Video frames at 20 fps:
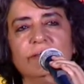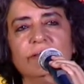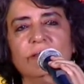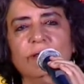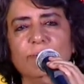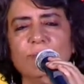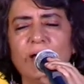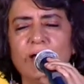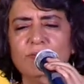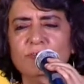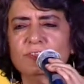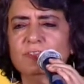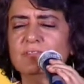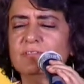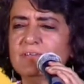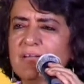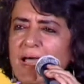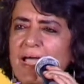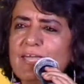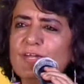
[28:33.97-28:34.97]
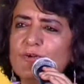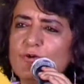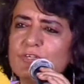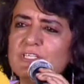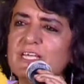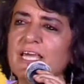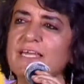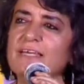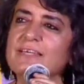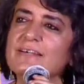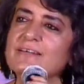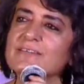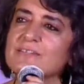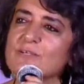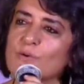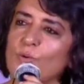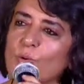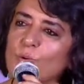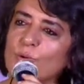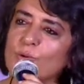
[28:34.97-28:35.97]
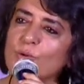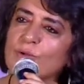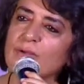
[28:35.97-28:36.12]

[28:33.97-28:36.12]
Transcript: about 9 or 10 years ago.